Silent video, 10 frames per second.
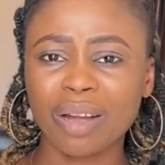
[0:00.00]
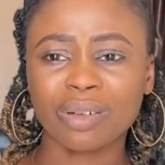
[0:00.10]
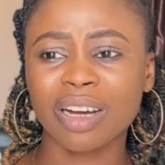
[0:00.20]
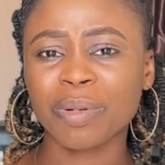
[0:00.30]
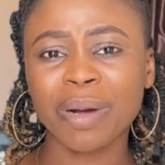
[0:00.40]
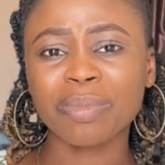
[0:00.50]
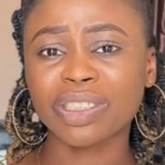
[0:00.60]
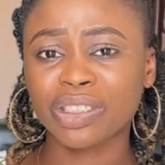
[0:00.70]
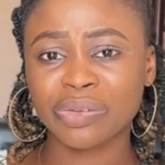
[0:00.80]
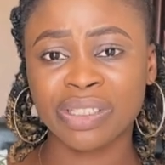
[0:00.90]
i could have probably
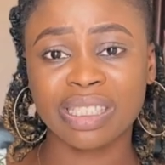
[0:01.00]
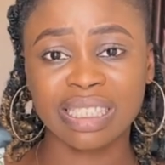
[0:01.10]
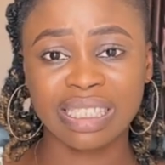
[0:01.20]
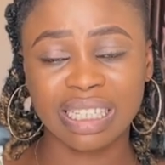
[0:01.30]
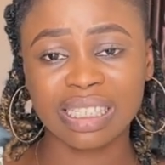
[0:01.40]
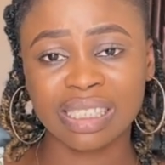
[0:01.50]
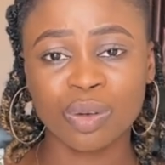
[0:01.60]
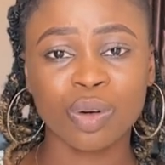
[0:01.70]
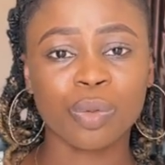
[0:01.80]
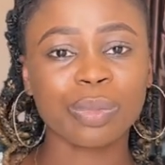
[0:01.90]
shifted the date
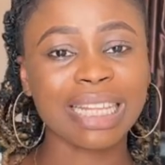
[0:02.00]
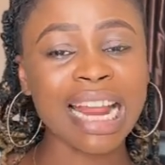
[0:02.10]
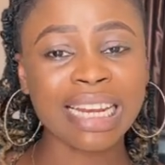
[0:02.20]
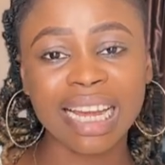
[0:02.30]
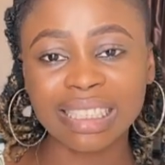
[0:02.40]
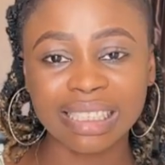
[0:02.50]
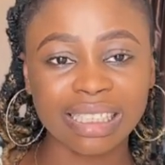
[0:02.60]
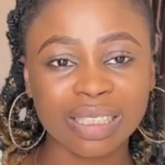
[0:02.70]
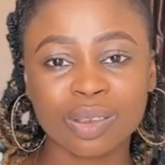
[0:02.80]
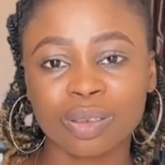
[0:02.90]
or tendered the
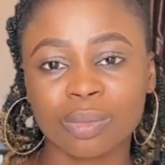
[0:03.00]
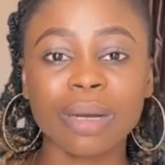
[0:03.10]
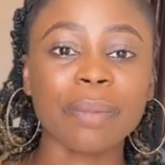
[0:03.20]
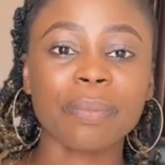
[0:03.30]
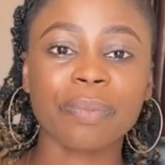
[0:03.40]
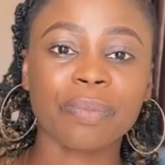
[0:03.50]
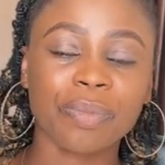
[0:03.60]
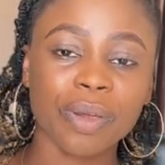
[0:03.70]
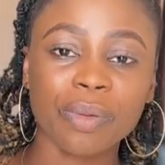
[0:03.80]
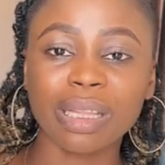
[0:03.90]
date to my
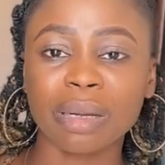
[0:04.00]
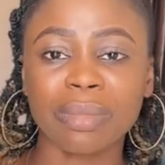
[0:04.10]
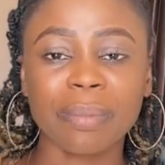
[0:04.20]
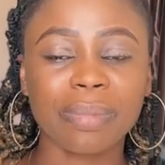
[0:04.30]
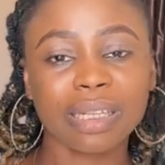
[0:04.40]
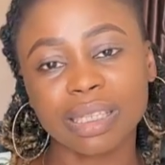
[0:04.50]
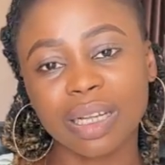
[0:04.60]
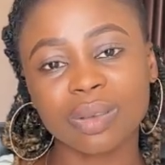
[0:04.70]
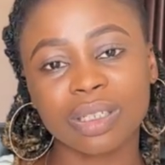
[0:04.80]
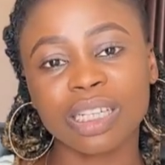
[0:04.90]
parent and my
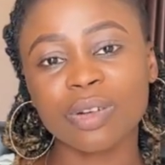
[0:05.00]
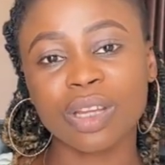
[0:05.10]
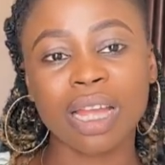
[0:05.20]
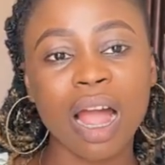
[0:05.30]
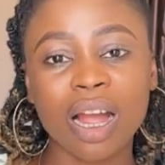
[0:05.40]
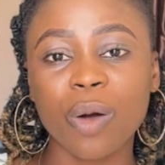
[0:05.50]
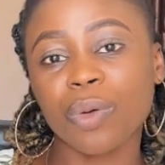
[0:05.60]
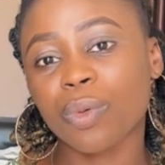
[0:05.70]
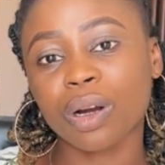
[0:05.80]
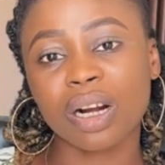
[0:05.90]
partner to together okay how can
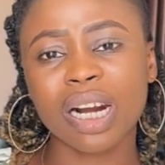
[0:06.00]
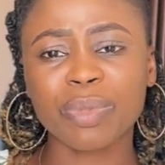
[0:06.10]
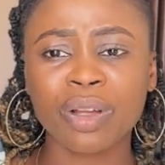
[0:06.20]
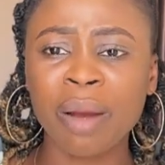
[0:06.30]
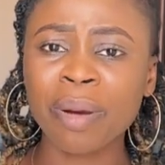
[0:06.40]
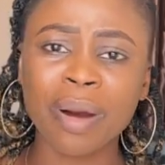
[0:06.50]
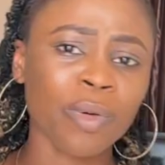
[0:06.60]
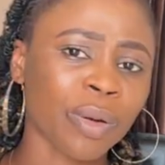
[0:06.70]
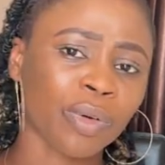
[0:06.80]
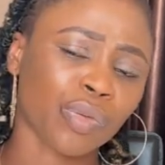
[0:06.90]
we walk around because i remember
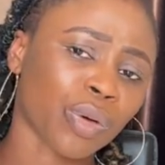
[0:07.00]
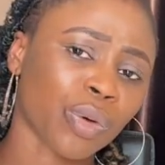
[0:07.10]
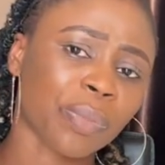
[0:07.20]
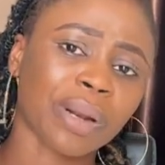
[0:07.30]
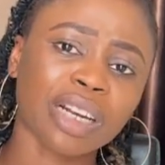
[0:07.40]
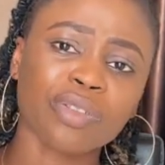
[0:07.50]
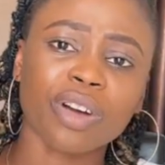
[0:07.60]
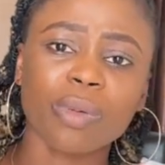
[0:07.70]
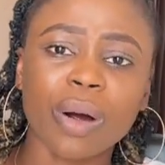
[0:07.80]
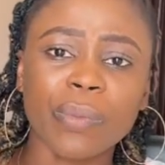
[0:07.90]
when we were planning
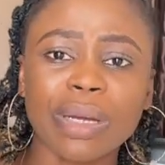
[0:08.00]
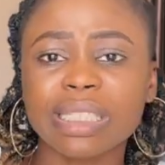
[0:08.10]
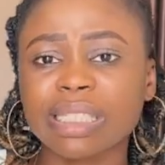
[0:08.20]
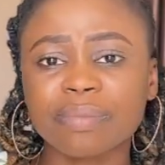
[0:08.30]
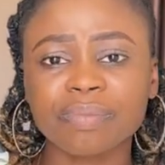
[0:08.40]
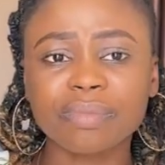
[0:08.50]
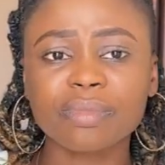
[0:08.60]
for our wedding